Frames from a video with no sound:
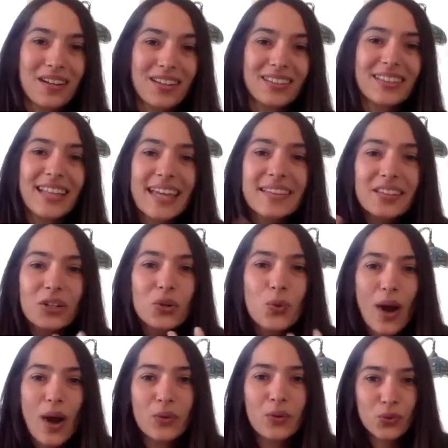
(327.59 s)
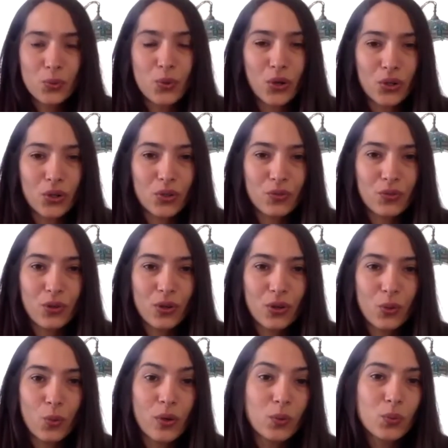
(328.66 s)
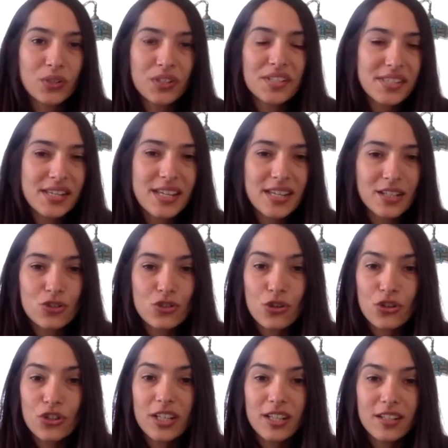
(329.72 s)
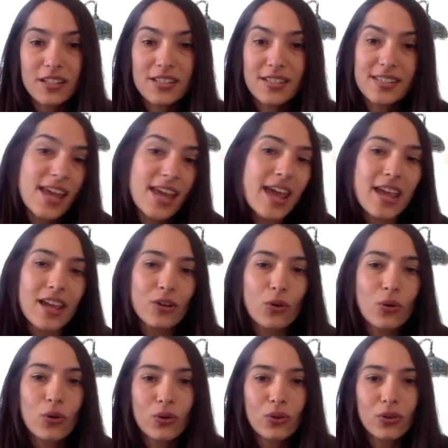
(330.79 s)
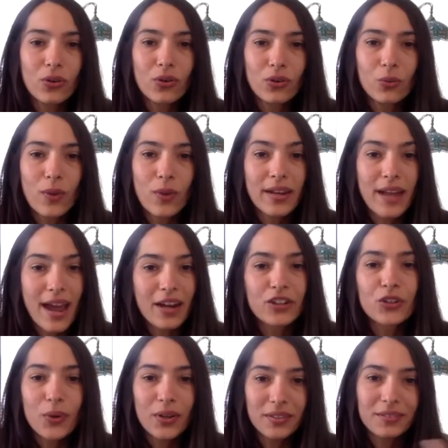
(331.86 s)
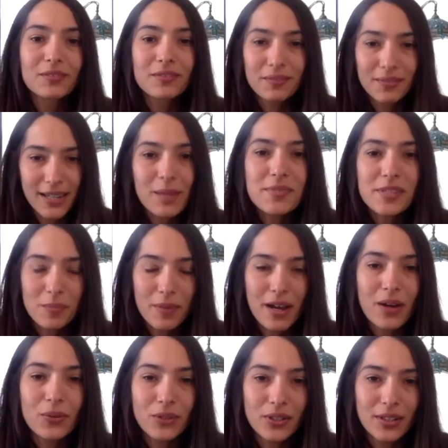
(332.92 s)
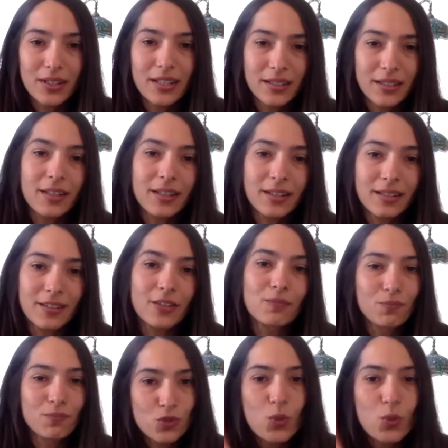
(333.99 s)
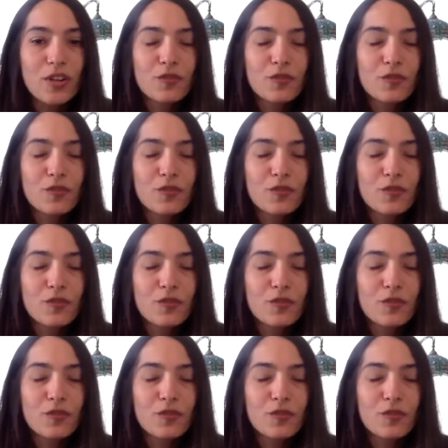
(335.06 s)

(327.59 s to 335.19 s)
lay the groundwork for what we're seeing in Turkey today, or when Erdoğan came to power in the 21st